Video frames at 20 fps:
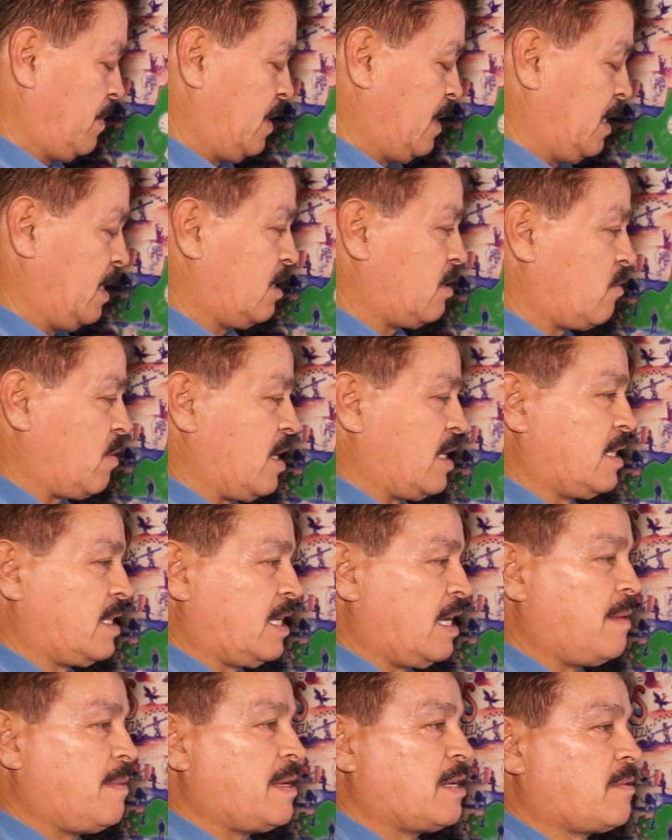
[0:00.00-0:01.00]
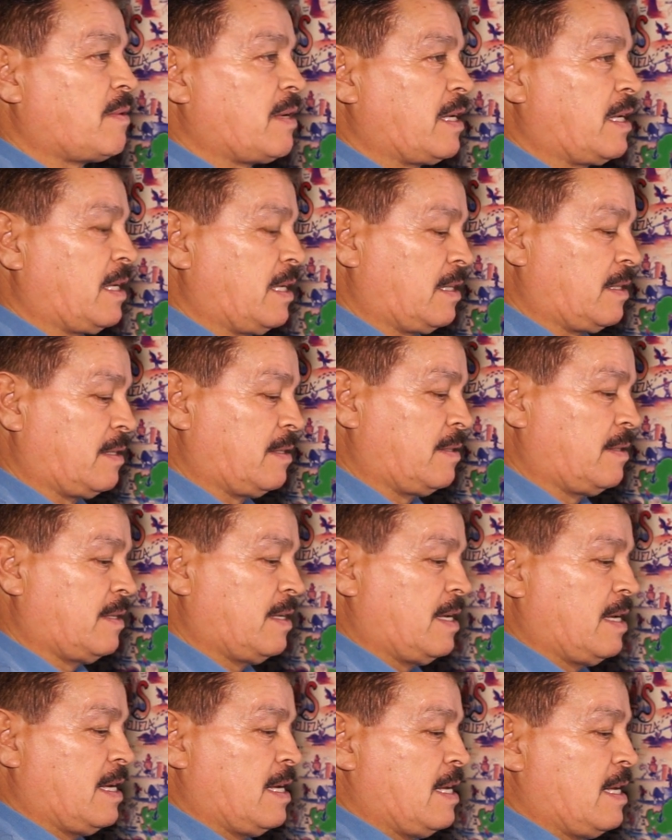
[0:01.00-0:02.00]
let's write 7 right here
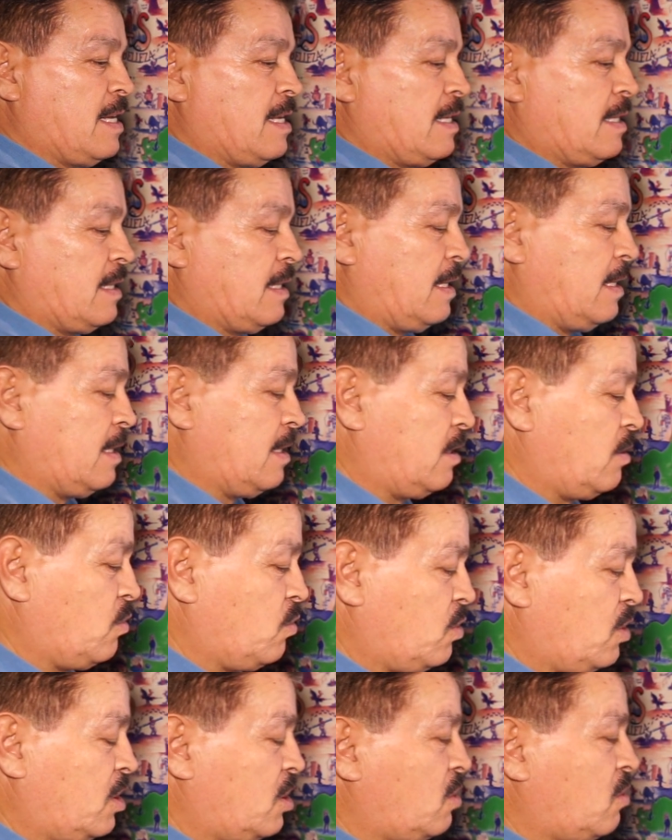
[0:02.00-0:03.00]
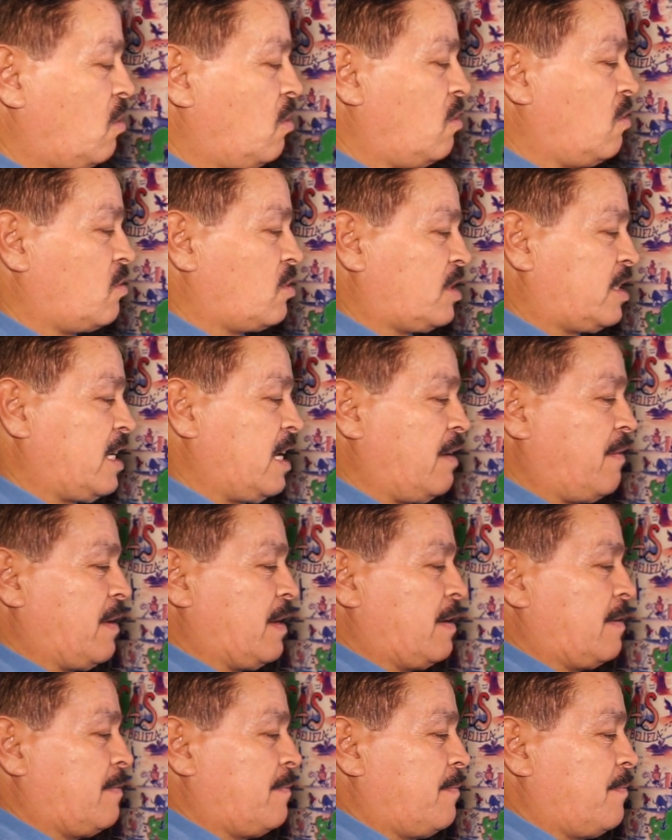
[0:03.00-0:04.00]
let's use this color 7